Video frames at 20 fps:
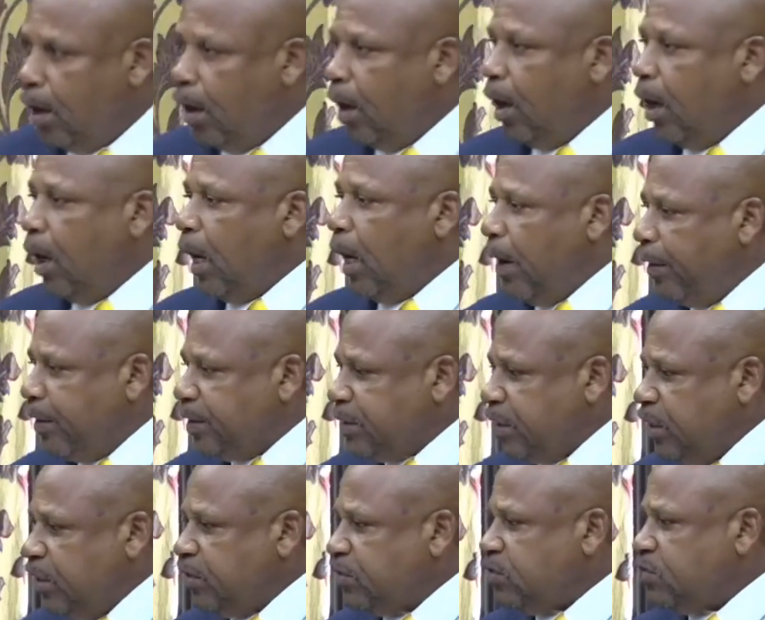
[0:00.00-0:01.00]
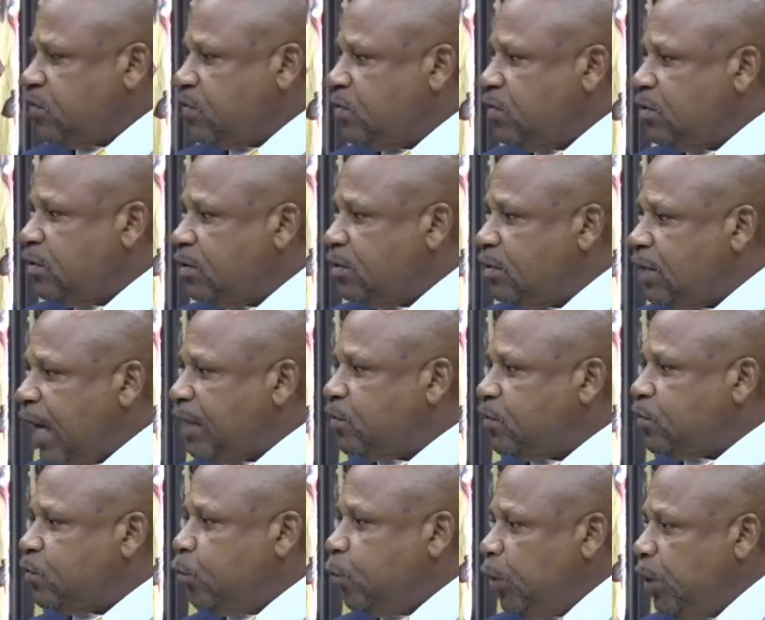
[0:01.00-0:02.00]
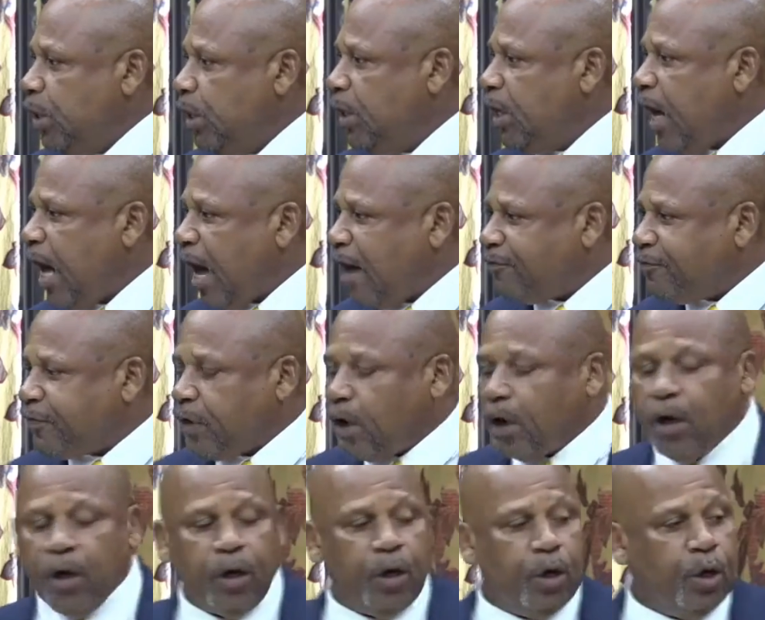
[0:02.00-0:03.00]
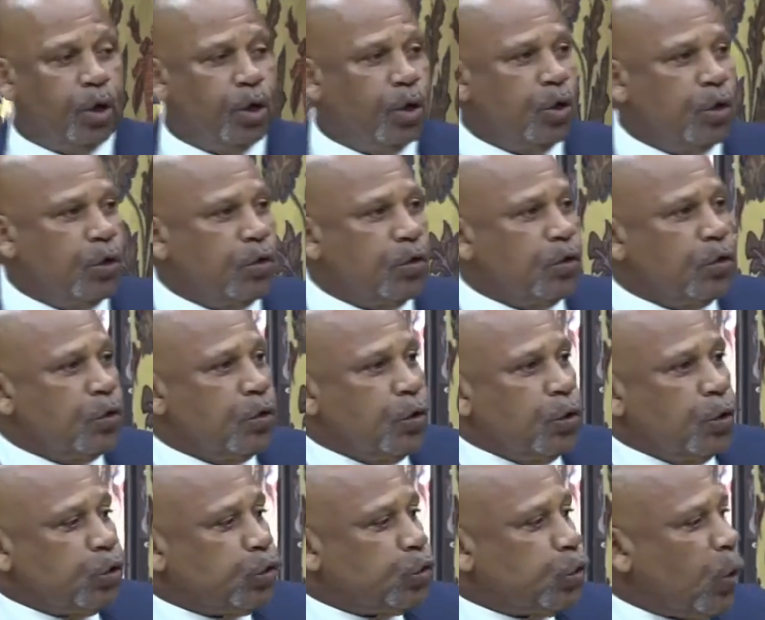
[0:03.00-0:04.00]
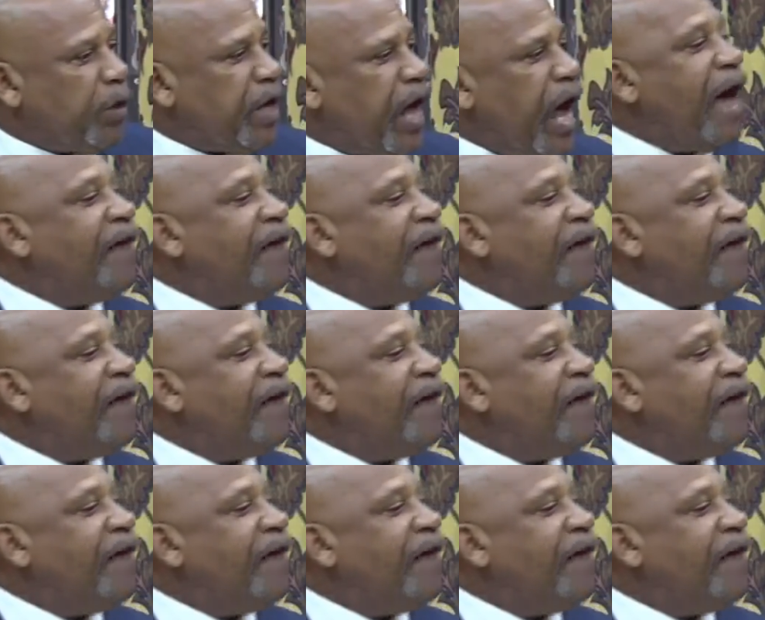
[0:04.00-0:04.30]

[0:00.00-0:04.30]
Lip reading: here it is that we, after 2.5